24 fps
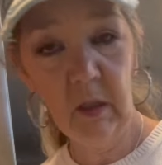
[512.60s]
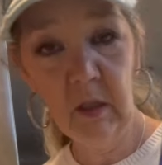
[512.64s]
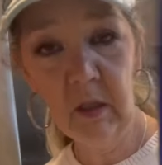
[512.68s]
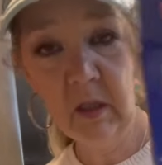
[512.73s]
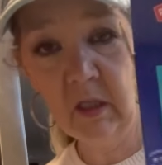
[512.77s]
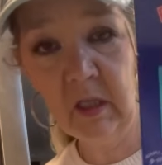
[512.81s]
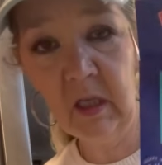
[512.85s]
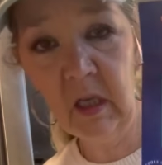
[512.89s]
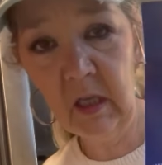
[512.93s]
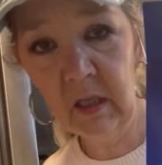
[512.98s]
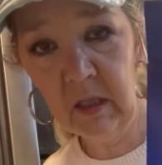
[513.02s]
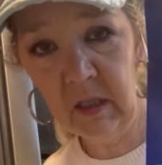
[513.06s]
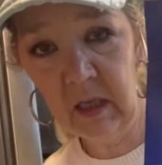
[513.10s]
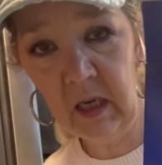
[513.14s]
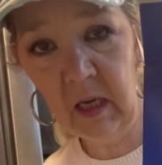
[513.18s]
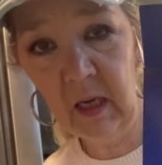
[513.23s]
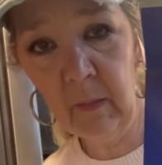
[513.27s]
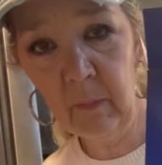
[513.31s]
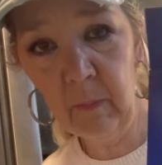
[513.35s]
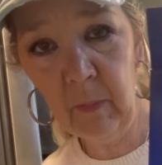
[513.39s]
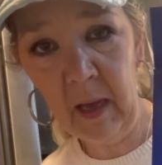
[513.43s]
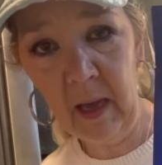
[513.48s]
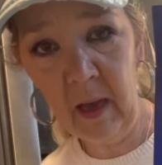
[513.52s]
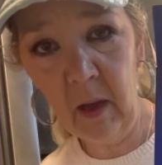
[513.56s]

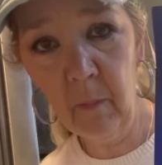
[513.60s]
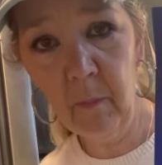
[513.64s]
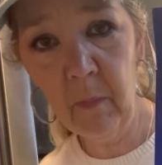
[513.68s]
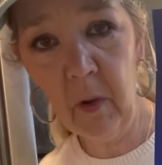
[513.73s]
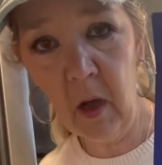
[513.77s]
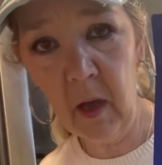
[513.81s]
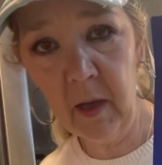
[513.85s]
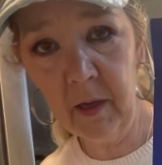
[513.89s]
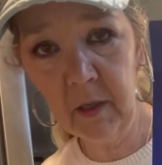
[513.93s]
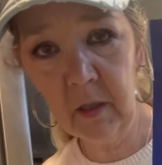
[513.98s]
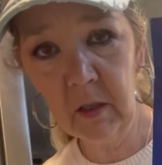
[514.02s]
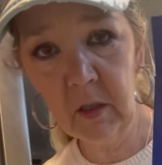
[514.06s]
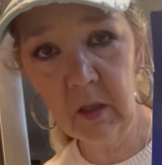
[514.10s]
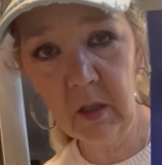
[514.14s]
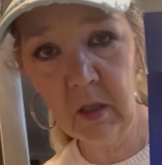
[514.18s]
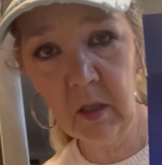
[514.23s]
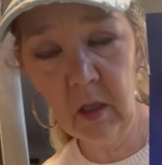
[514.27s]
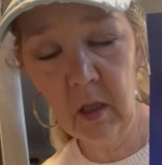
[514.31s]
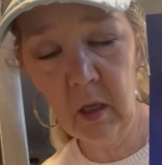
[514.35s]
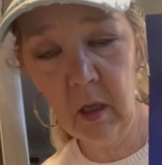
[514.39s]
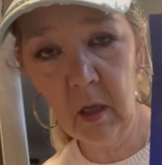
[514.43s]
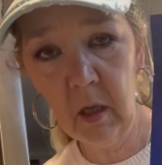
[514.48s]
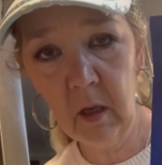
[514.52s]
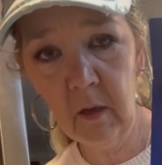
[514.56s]
16-pound box
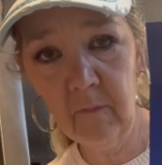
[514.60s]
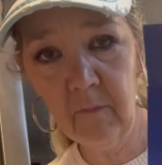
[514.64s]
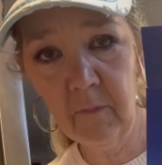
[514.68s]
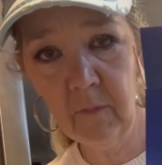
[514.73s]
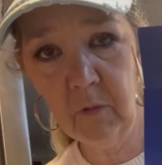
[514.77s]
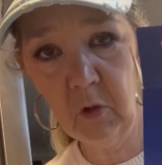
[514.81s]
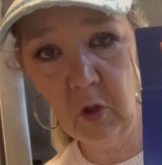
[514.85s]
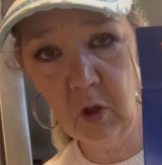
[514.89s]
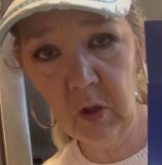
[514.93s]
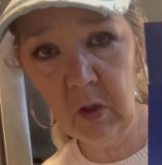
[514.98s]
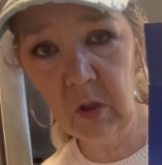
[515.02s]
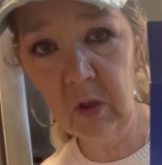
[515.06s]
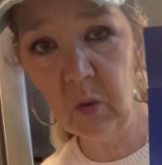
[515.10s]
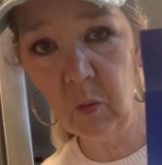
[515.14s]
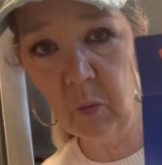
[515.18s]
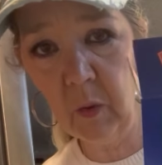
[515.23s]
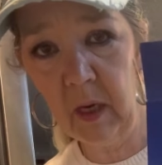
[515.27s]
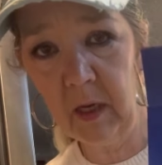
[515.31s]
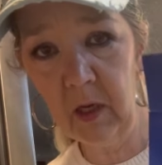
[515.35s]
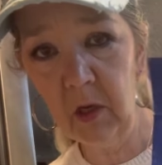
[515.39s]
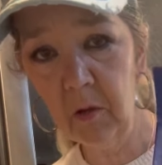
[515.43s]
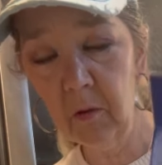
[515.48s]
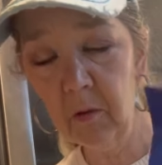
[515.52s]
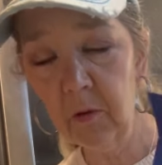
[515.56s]
of just the
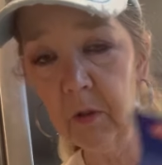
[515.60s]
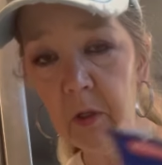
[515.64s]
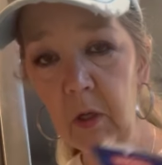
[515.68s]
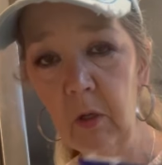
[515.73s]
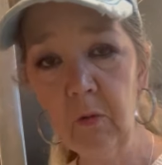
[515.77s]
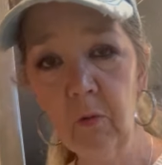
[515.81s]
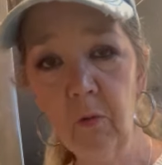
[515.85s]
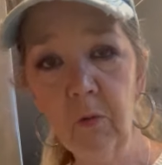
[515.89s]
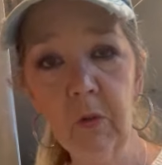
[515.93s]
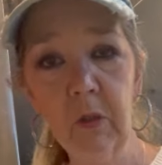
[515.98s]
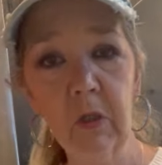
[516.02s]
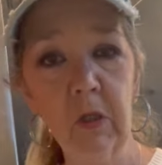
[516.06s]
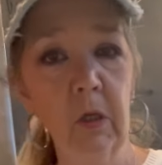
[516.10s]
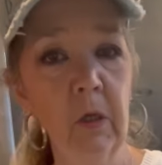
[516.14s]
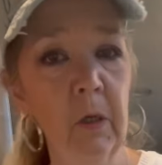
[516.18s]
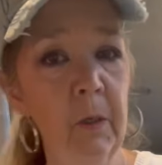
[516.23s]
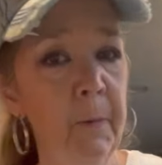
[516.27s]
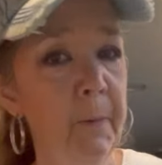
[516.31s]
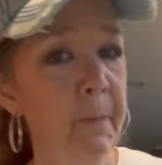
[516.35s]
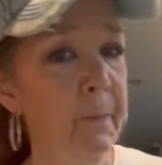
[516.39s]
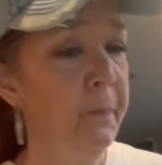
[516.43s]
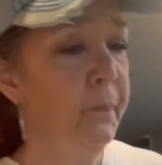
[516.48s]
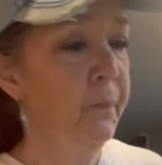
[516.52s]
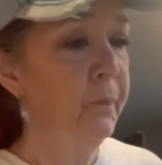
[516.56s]
regular noodles.
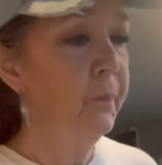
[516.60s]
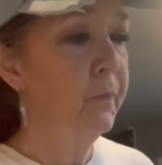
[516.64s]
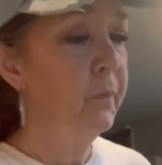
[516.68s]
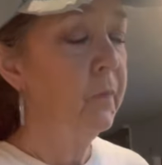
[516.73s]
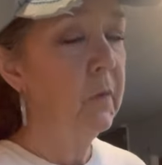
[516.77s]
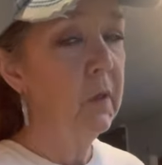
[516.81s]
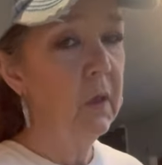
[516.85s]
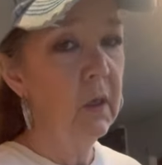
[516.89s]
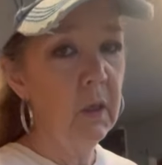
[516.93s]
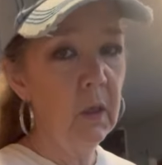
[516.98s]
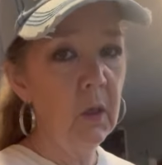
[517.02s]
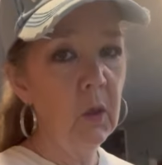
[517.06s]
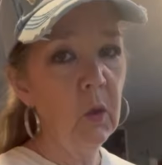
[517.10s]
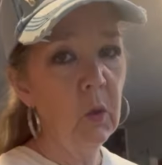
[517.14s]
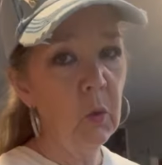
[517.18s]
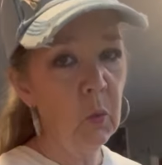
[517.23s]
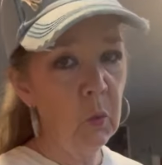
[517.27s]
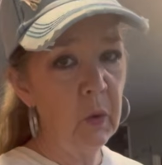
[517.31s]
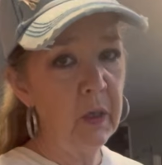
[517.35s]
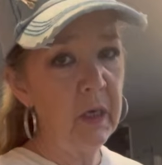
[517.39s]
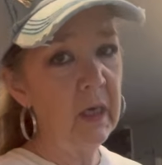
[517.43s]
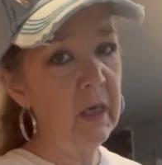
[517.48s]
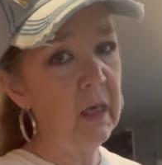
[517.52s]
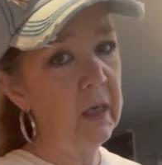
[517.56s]

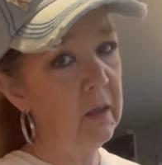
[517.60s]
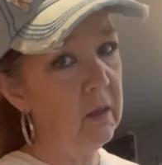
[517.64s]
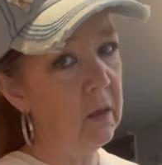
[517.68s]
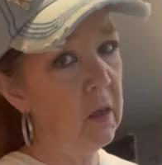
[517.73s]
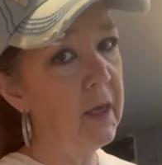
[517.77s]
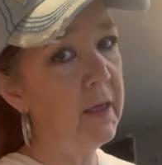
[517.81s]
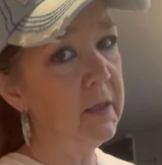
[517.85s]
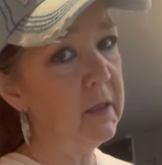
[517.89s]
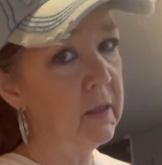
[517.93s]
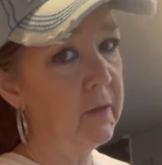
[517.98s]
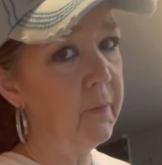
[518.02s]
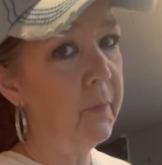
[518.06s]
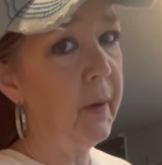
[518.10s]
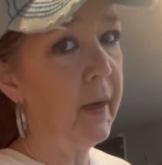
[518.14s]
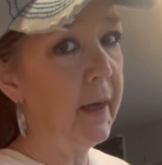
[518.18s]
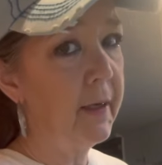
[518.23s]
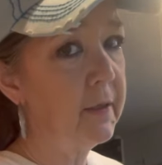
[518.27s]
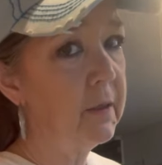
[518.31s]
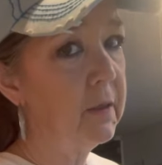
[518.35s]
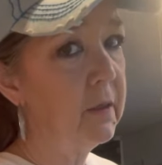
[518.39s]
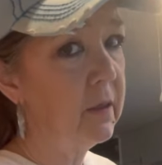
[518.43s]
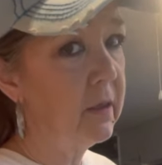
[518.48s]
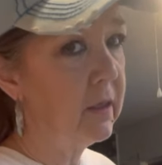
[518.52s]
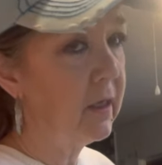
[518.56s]
We eat lots of
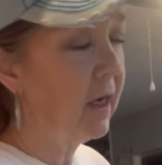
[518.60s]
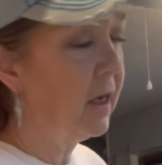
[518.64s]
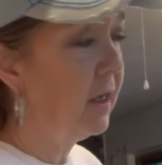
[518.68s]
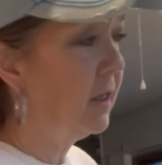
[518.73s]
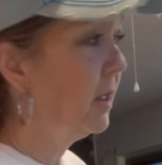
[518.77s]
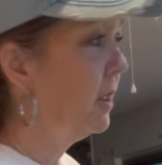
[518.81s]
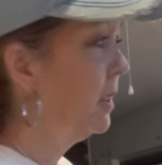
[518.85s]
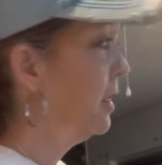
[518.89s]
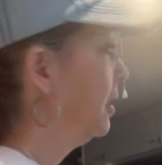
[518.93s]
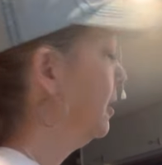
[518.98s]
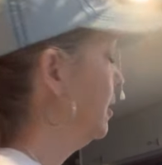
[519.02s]
pasta salad.